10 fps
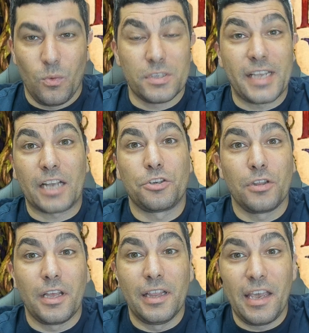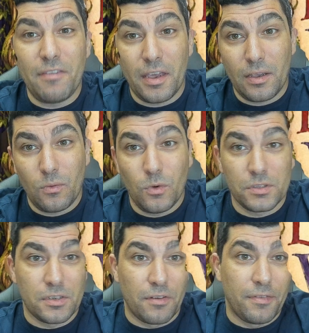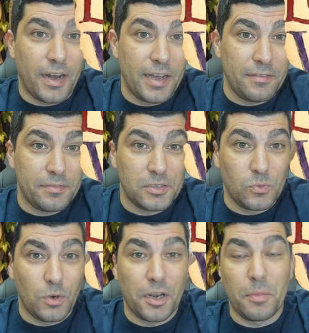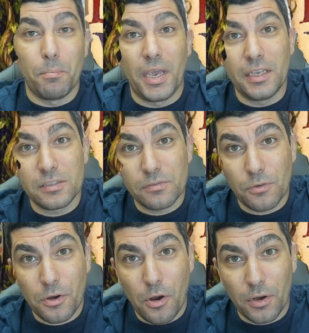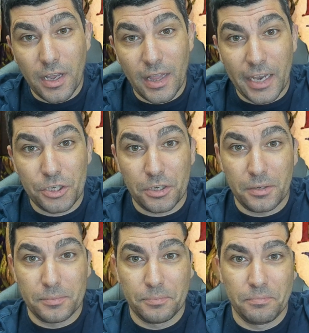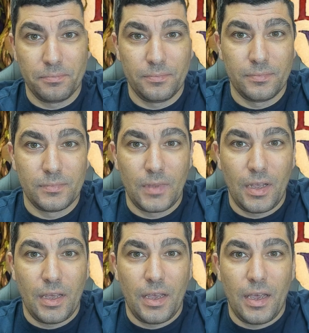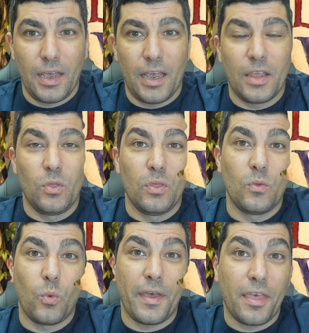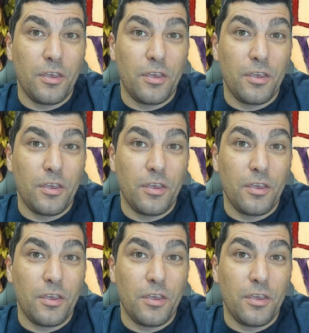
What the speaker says: What's actually leaving, what survives, what it means for your collection, and whether